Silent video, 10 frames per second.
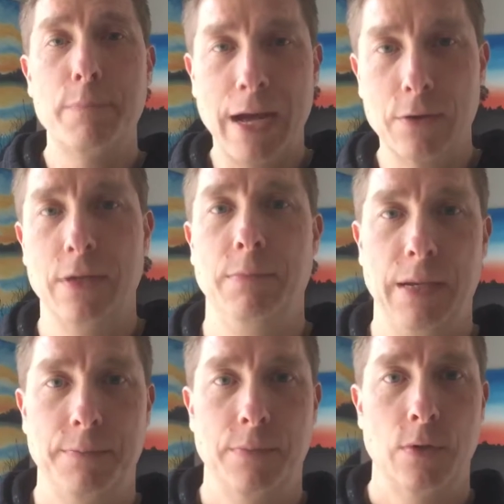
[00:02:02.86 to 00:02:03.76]
better than
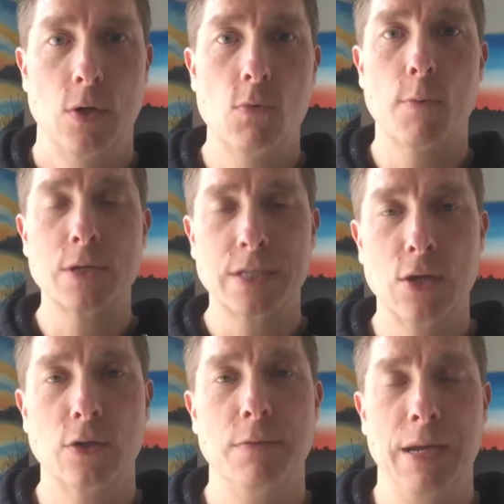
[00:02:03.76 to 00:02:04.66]
me, who were more
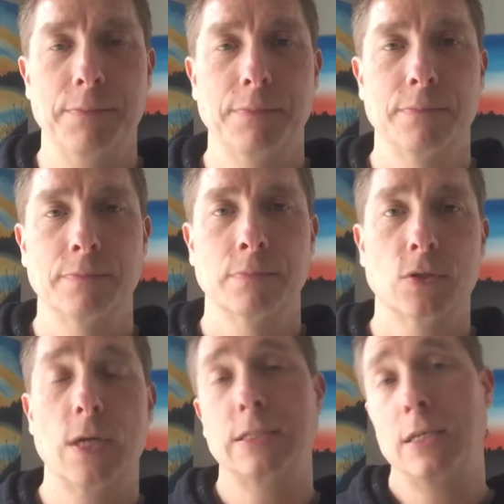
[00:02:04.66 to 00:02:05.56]
skilled than me.
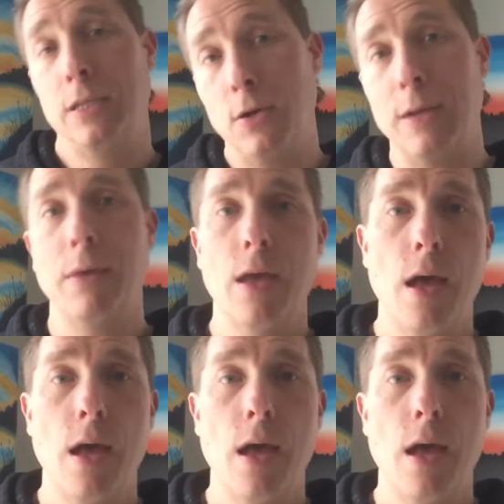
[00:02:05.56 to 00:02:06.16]
So I said, you know what?